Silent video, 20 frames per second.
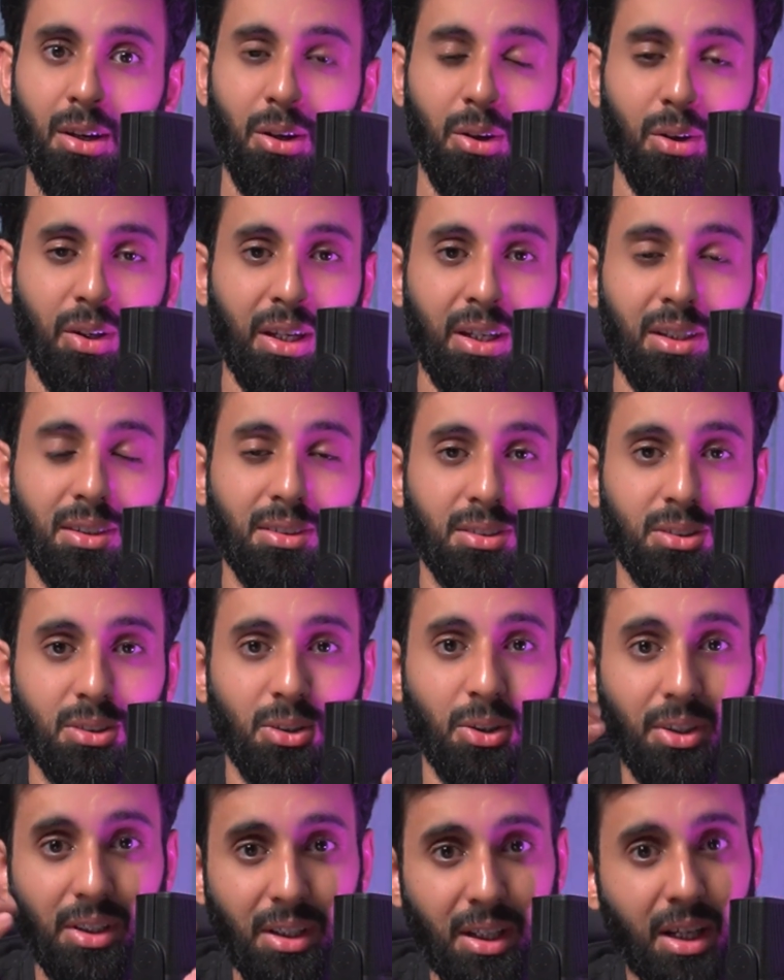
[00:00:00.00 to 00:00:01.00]
Okay,
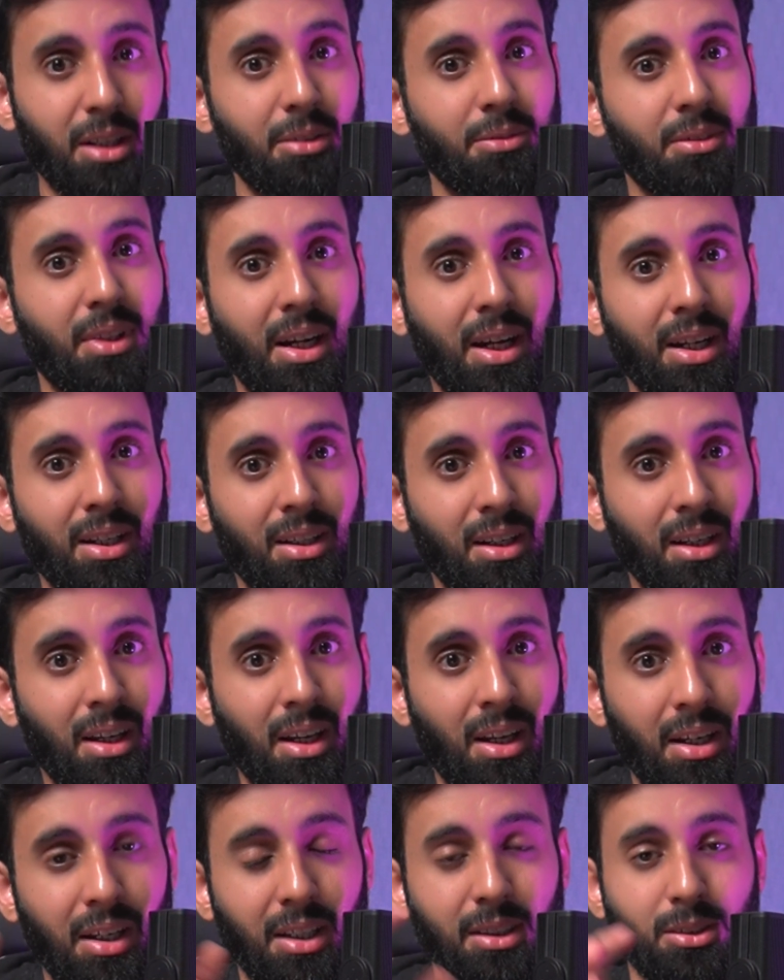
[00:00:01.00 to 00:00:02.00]
so none of that
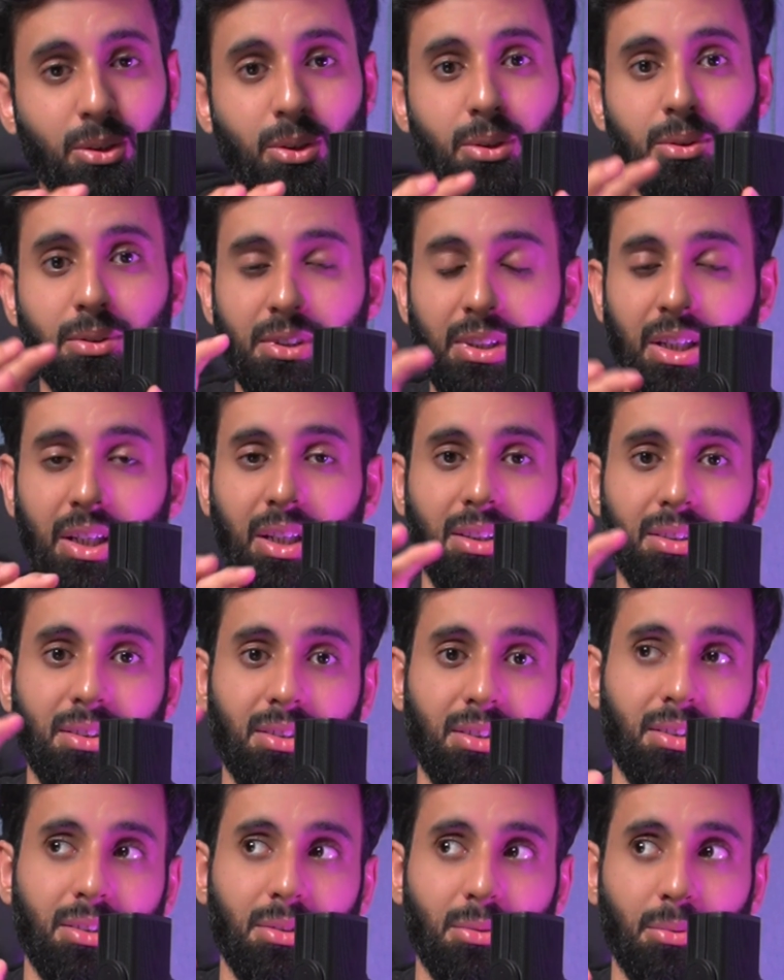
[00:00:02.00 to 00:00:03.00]
is going to
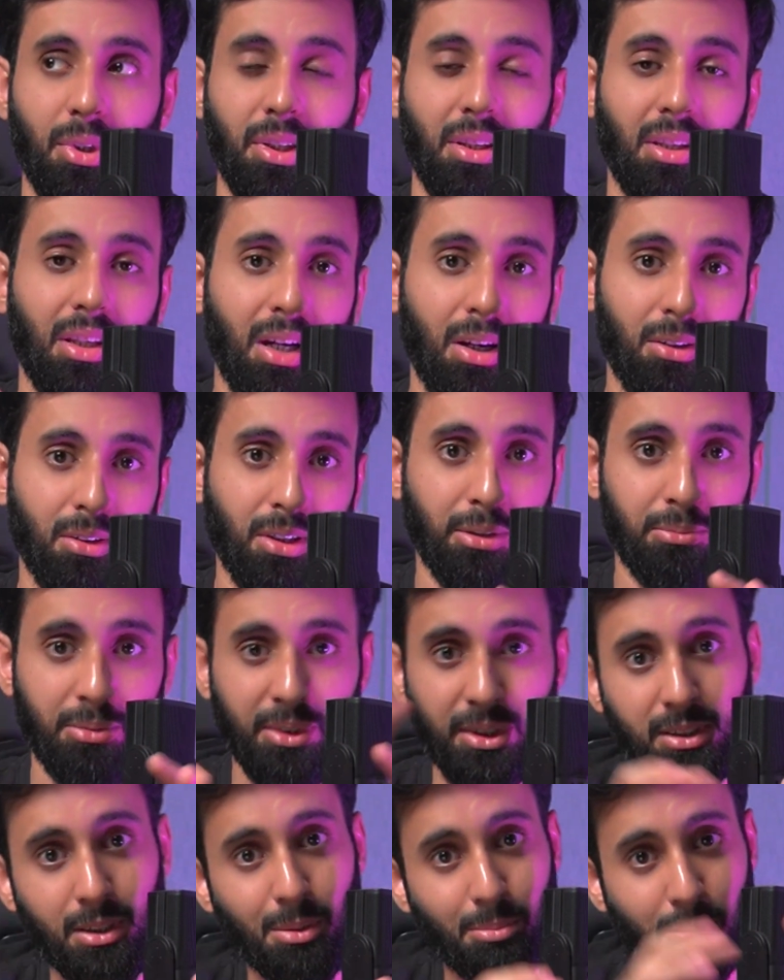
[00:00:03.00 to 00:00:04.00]
change what the outcome
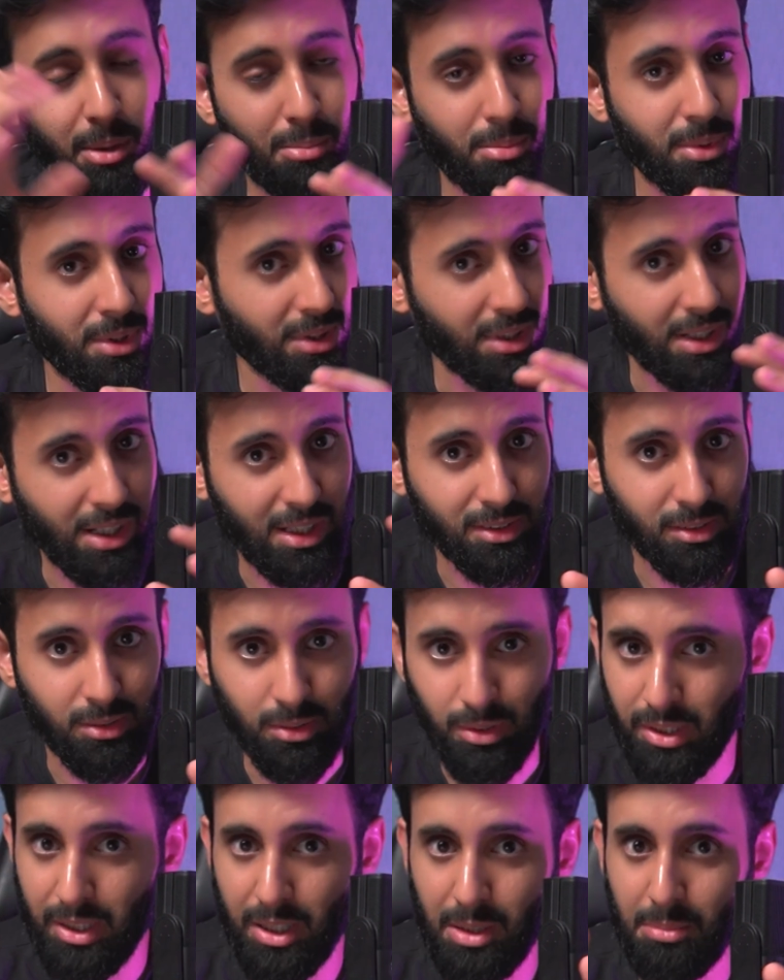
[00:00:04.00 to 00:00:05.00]
is. The paper has
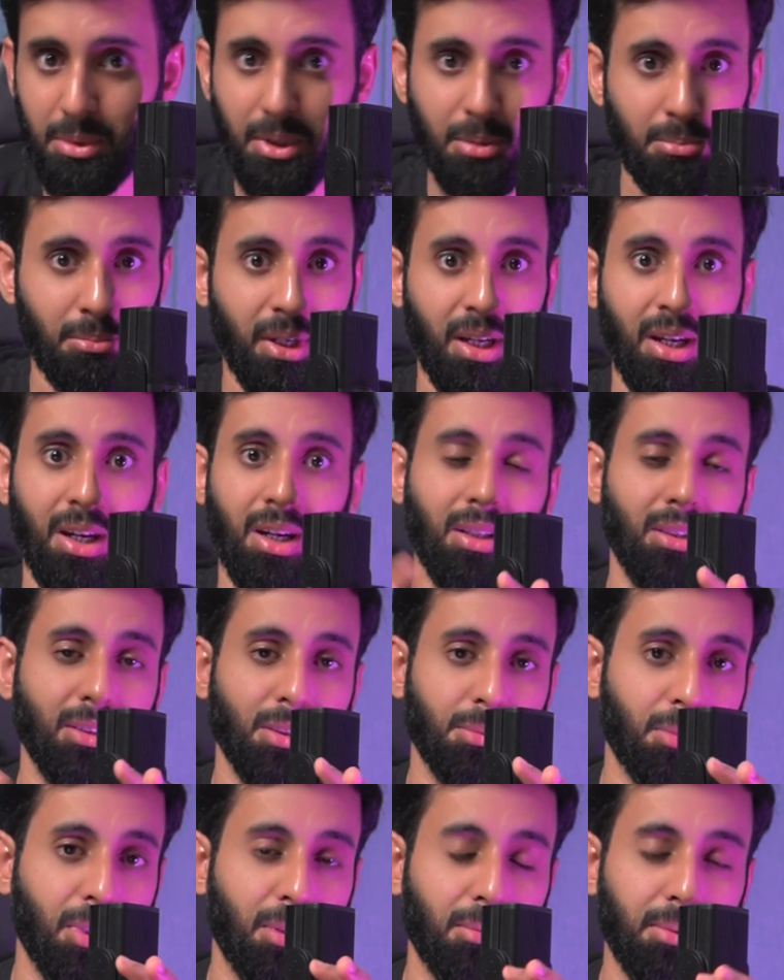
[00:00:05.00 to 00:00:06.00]
already been made,
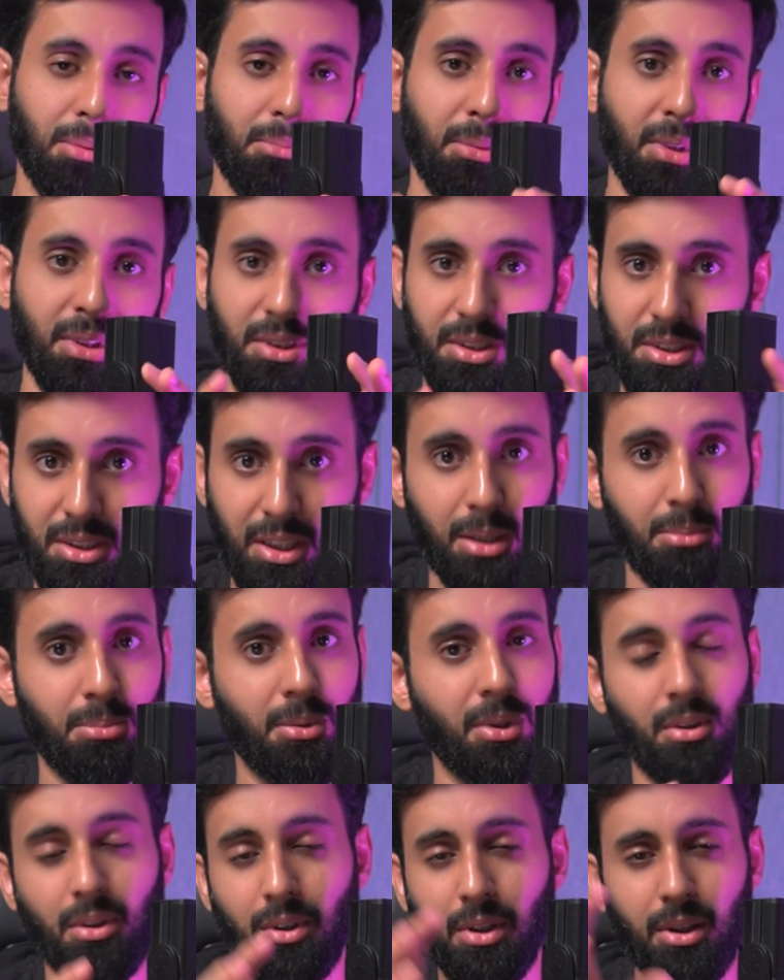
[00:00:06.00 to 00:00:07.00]
it's probably been
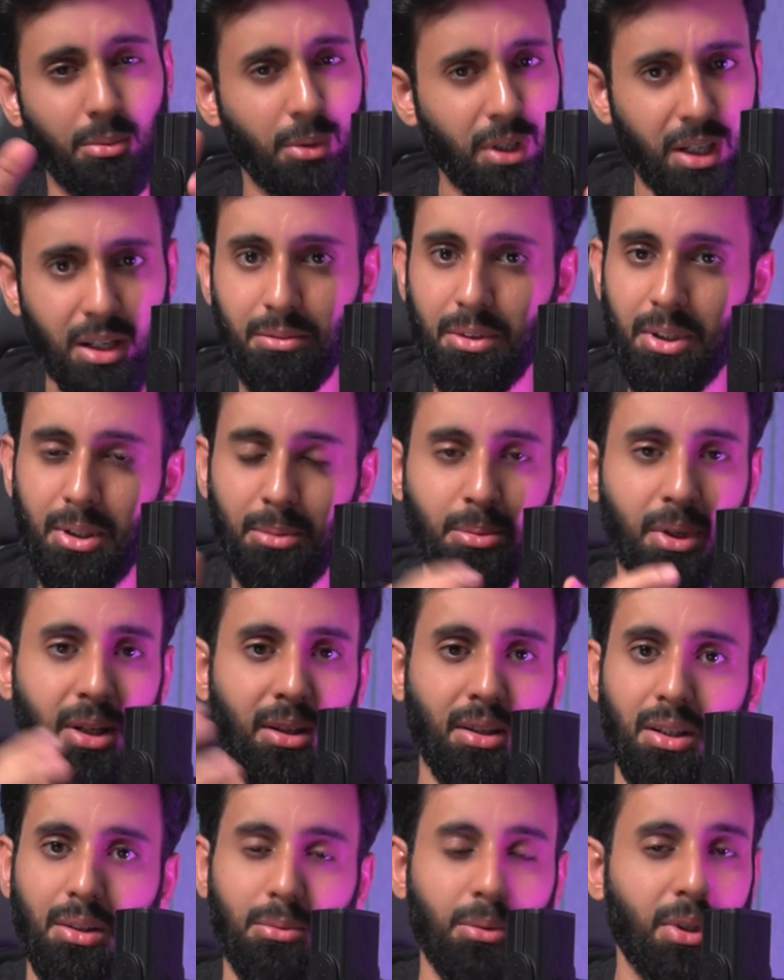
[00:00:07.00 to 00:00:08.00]
shipped or whatever,
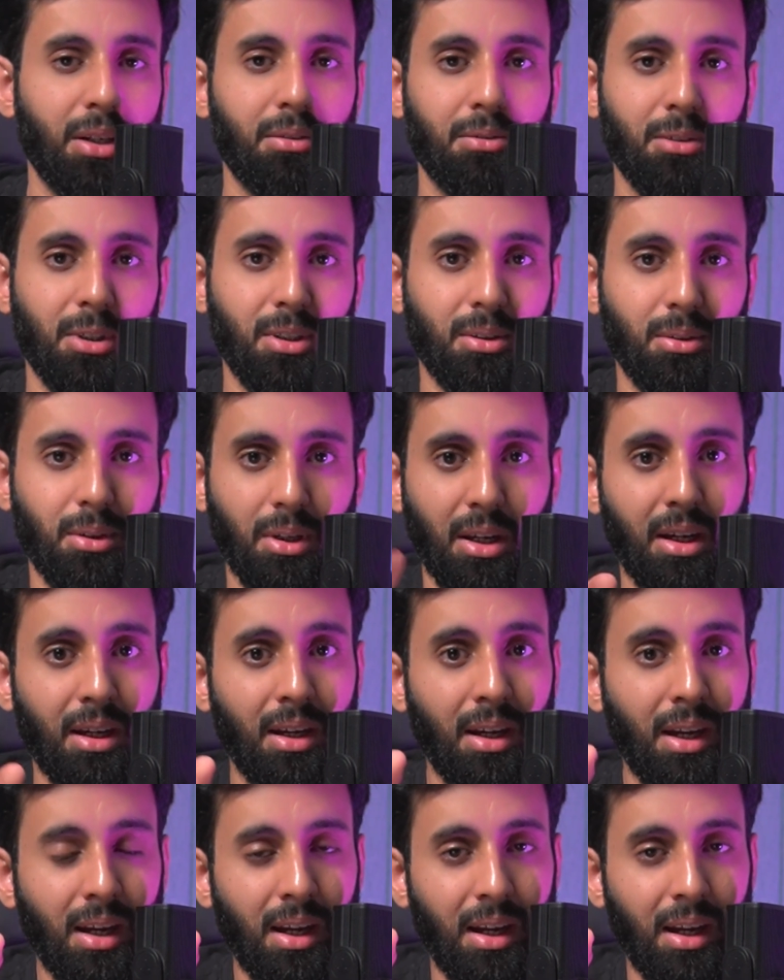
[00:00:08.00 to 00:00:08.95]
printed, whatever, okay?